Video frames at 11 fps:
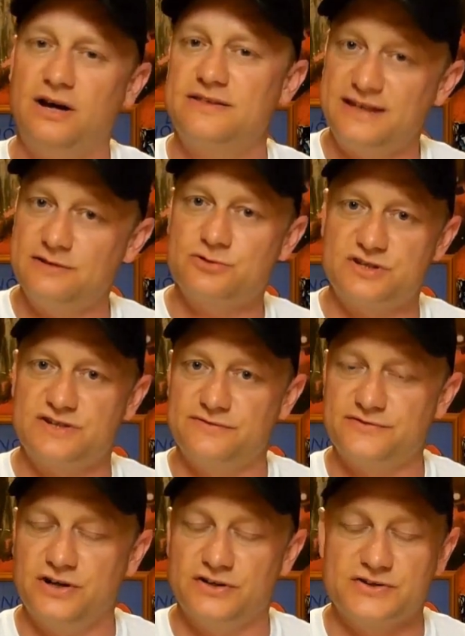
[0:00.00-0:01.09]
I think it was just in
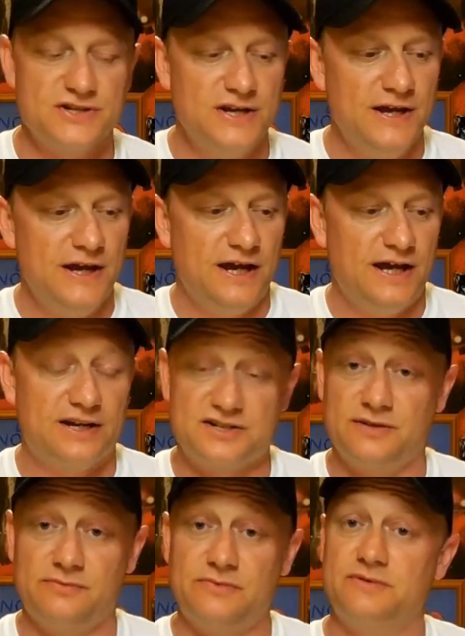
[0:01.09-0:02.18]
France, because
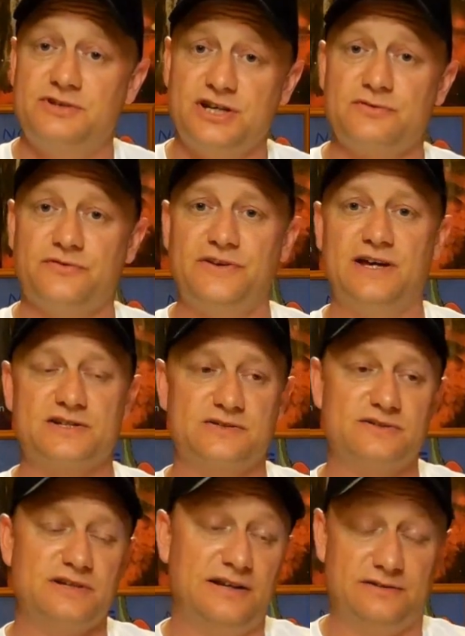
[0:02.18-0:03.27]
uh, the, the G X four
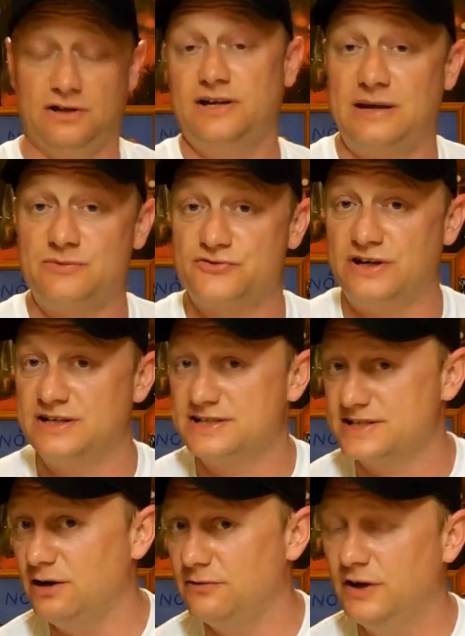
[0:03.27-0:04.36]
thousand, and like Amstrad
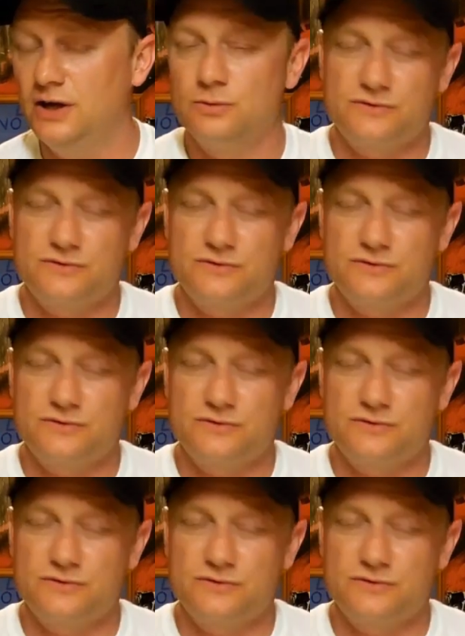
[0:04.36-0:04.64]
itself,